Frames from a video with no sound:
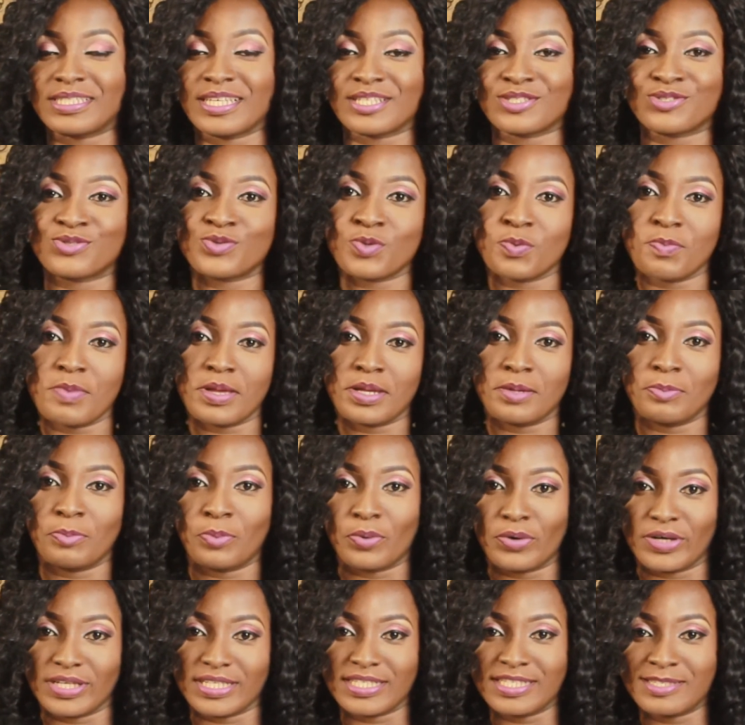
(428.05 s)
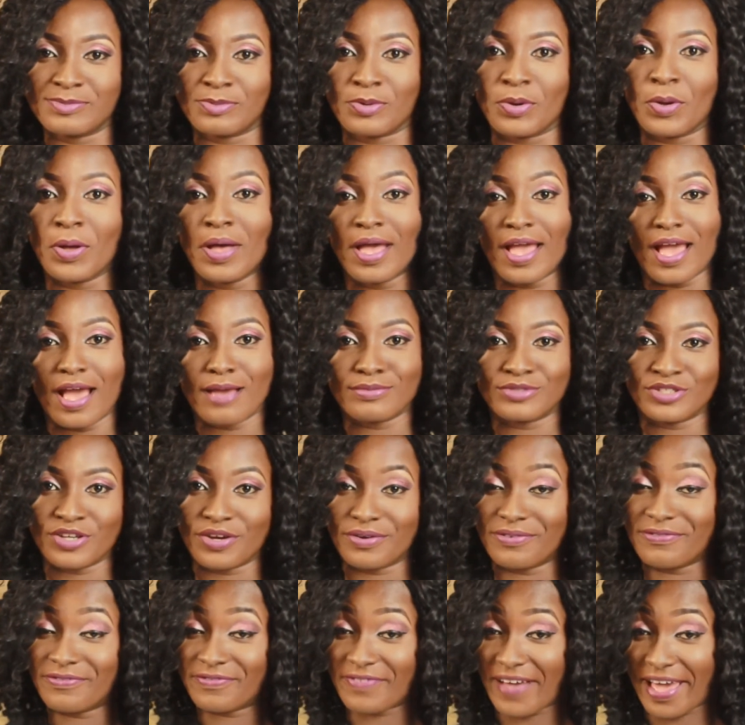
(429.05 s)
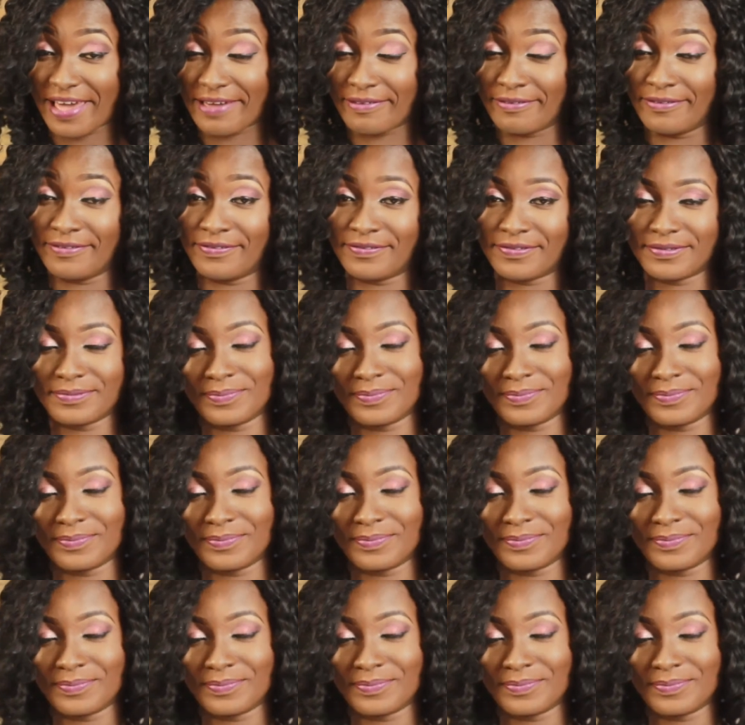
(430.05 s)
there are so many points, but I'm sharing five